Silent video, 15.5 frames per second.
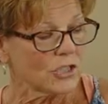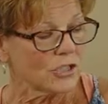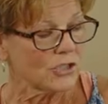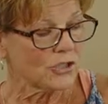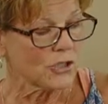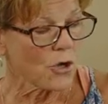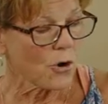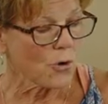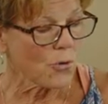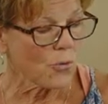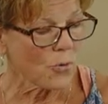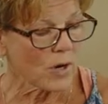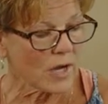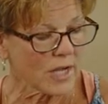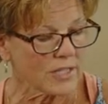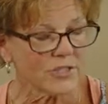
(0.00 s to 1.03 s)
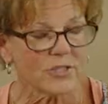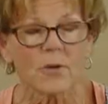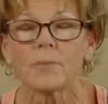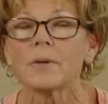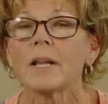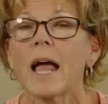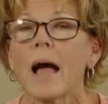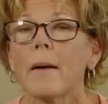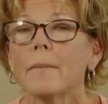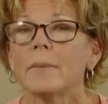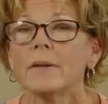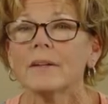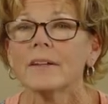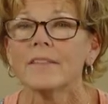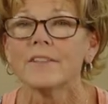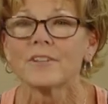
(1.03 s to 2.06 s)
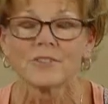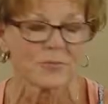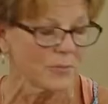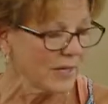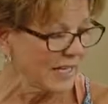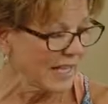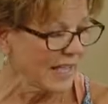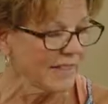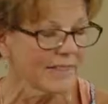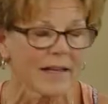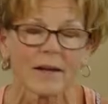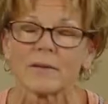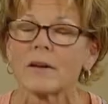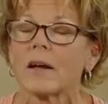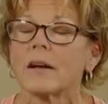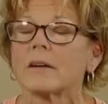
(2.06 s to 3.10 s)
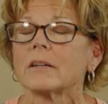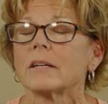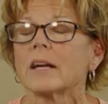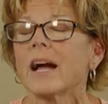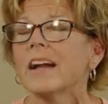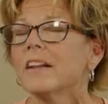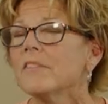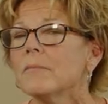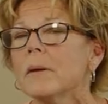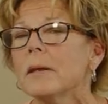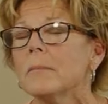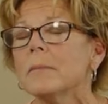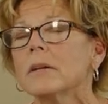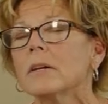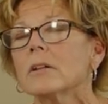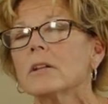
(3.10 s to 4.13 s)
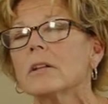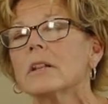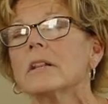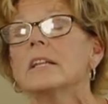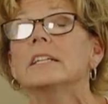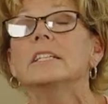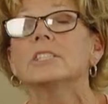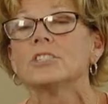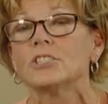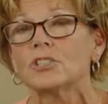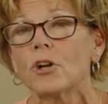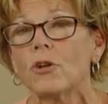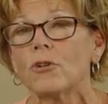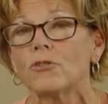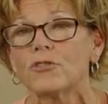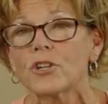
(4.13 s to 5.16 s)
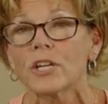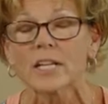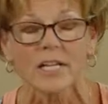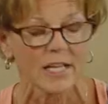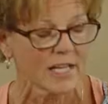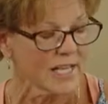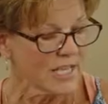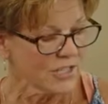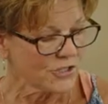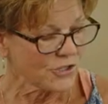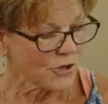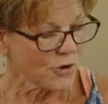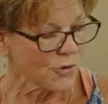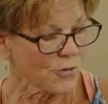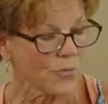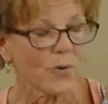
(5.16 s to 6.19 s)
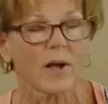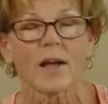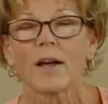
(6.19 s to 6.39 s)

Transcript: So something happened this weekend that kind of made me a little nostalgic. So